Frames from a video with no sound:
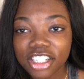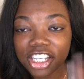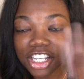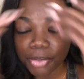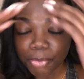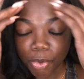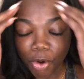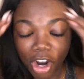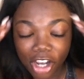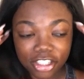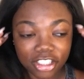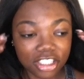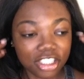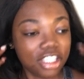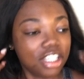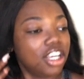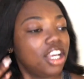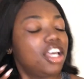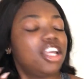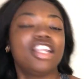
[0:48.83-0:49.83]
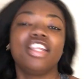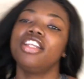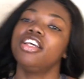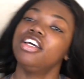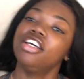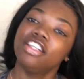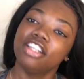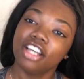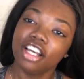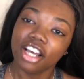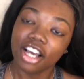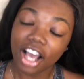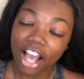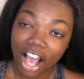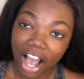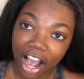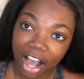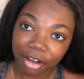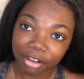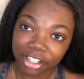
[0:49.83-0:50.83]
keep watching and
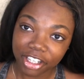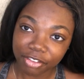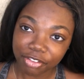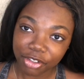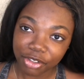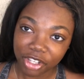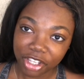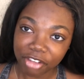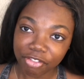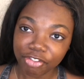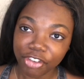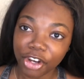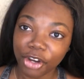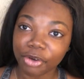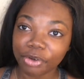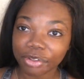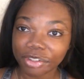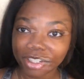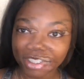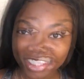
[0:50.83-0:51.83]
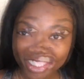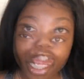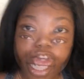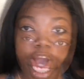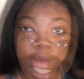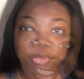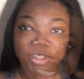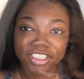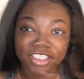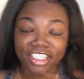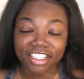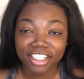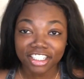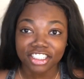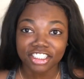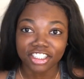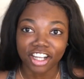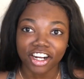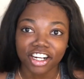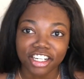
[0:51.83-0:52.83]
I'll give you the info. So I'm just gonna
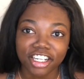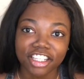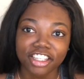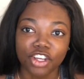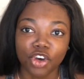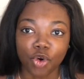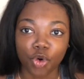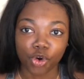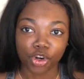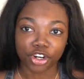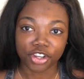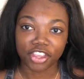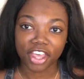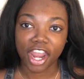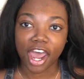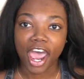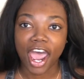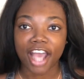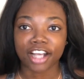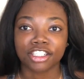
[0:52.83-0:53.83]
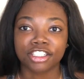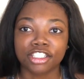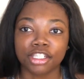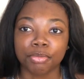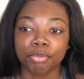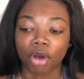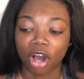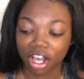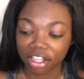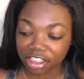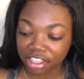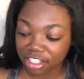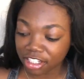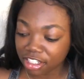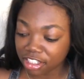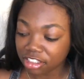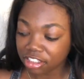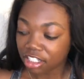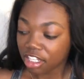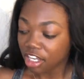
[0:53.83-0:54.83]
start in the order that I actually bought
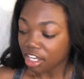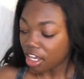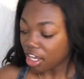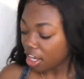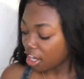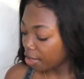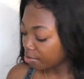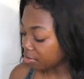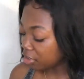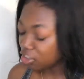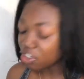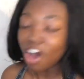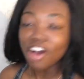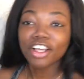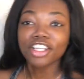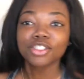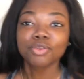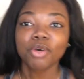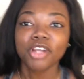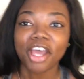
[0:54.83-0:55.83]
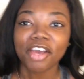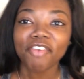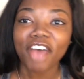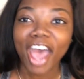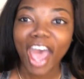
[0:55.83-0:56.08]
these. The longest one I've